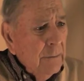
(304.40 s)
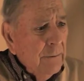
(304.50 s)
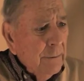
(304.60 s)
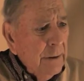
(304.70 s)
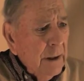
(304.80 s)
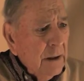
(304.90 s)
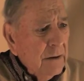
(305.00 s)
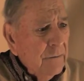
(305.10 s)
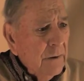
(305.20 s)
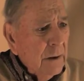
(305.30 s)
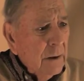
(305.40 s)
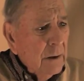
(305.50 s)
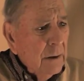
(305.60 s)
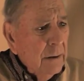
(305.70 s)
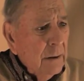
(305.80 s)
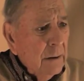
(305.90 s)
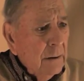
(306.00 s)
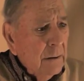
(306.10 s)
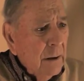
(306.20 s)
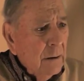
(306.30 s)
very nice fella, and
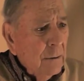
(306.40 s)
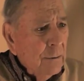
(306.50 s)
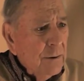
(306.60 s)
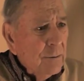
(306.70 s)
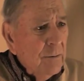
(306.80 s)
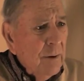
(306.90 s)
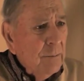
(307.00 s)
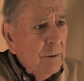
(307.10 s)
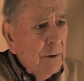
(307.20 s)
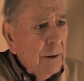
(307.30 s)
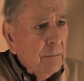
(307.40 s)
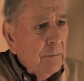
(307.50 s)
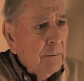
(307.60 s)
I'll always remember him.